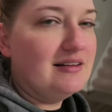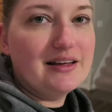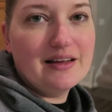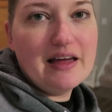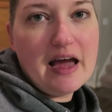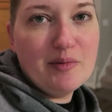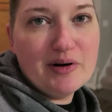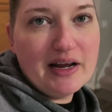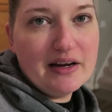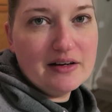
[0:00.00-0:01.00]
like a
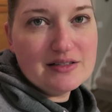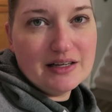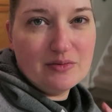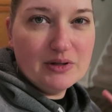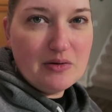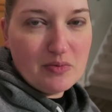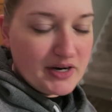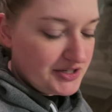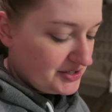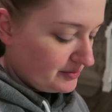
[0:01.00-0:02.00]
Cabernet or like really
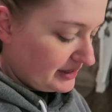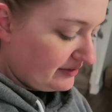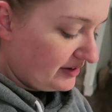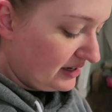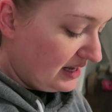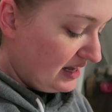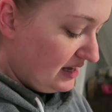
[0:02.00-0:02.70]
rich or whatever.